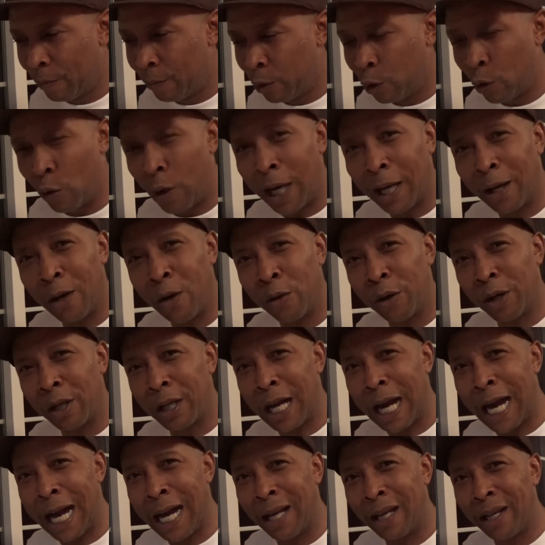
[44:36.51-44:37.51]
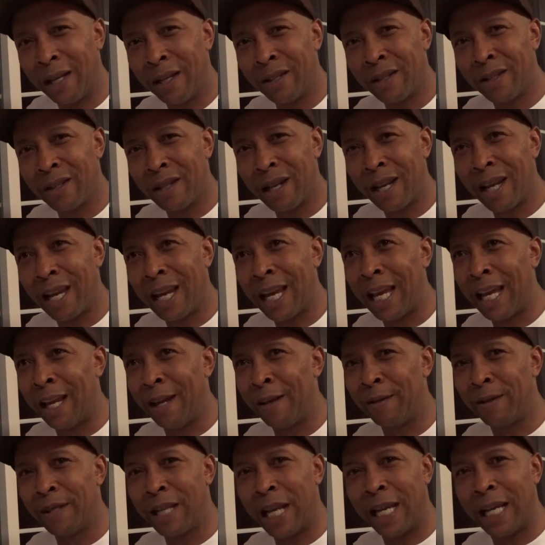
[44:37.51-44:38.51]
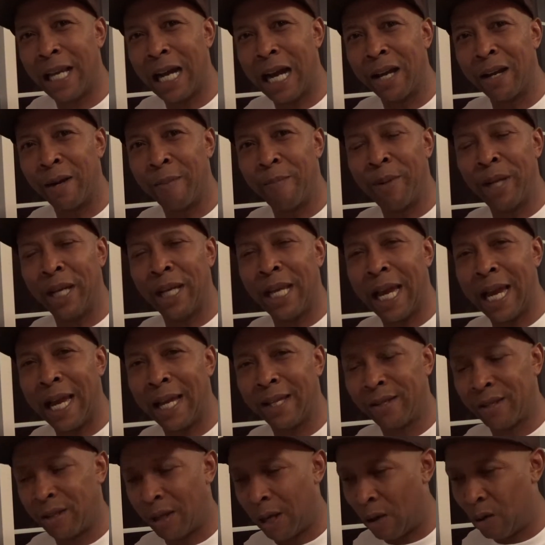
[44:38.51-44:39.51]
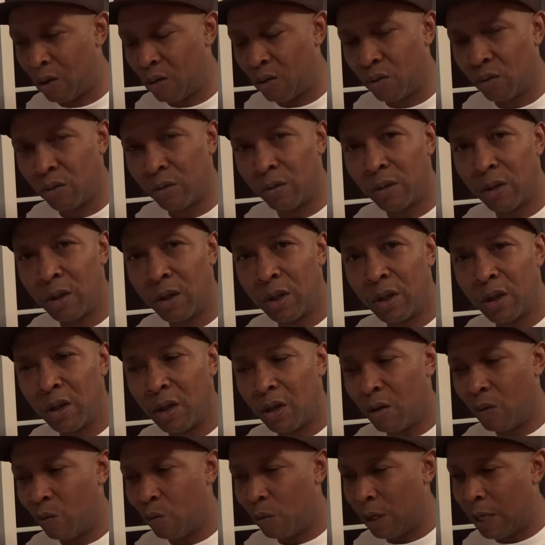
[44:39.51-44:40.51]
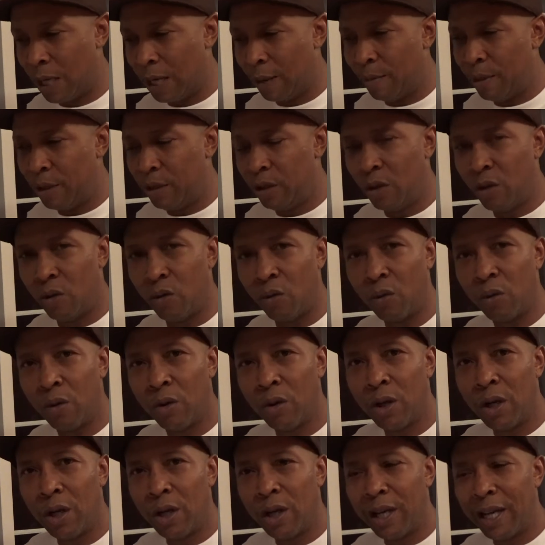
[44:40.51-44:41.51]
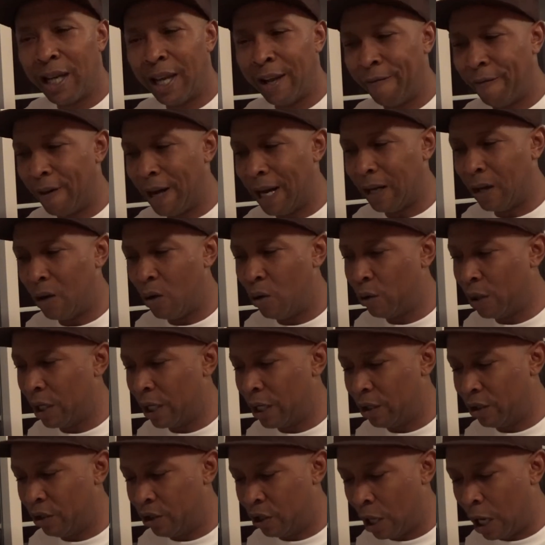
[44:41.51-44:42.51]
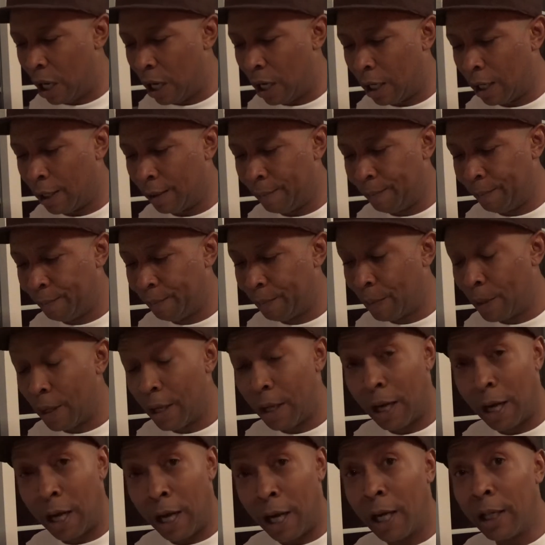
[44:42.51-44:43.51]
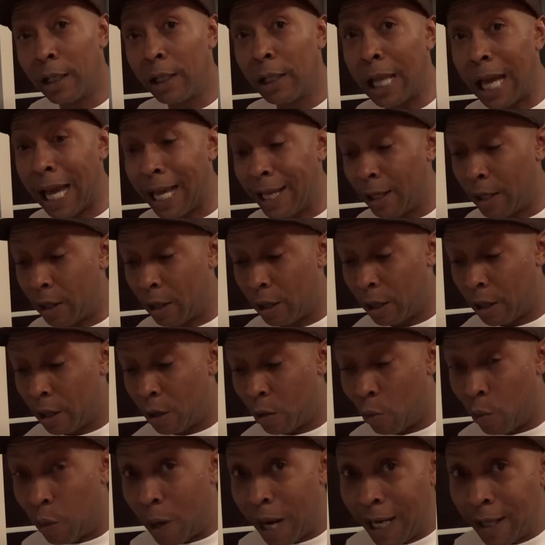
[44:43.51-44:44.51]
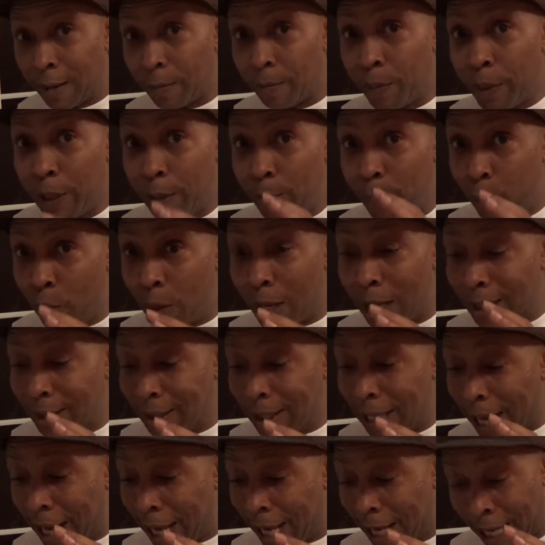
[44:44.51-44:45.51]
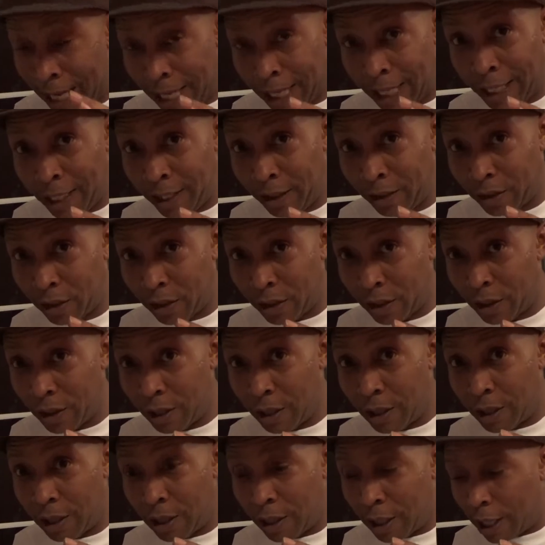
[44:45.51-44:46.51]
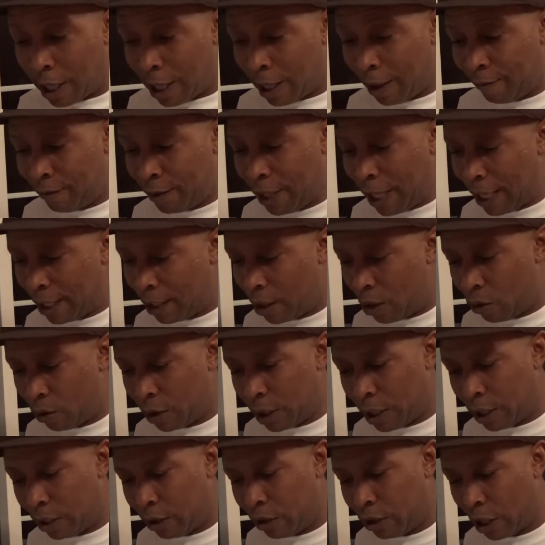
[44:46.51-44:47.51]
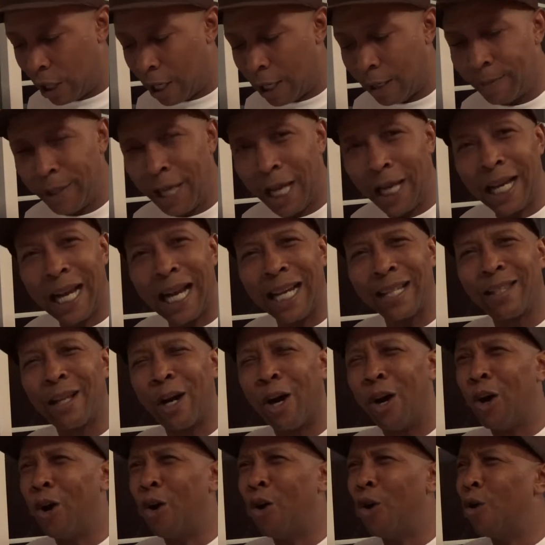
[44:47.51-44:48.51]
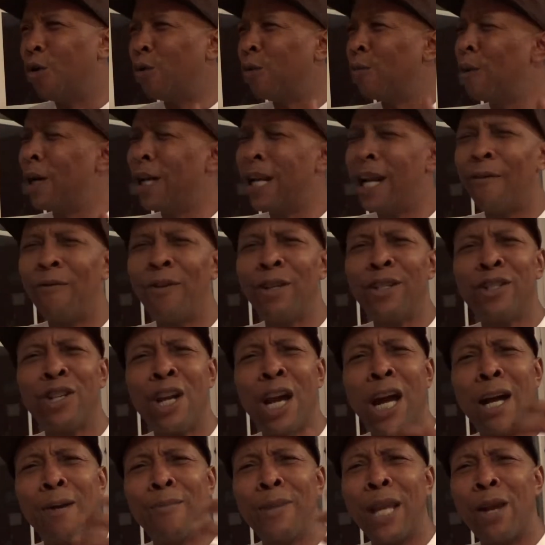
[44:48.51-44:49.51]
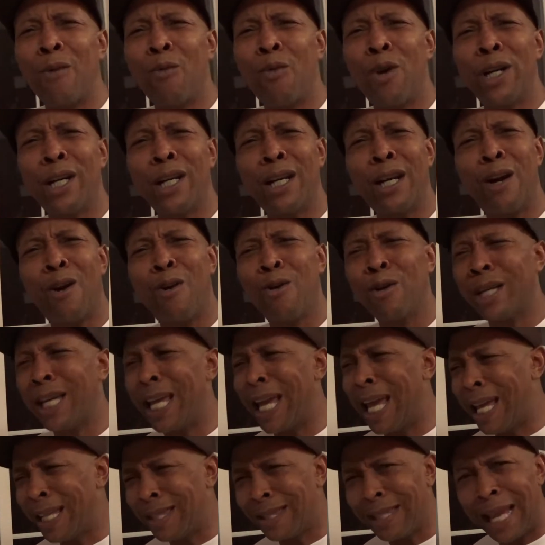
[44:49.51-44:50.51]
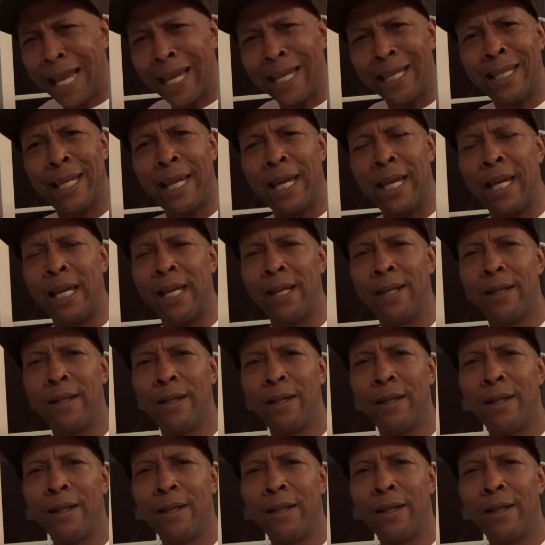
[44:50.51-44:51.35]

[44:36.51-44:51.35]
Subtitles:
Do I go to college and take out a big ass loan? Well, I'm gonna do. If I go get a job, unlike white people at that age, if they go get a job, they got the whole whatever job they want to go get, they get.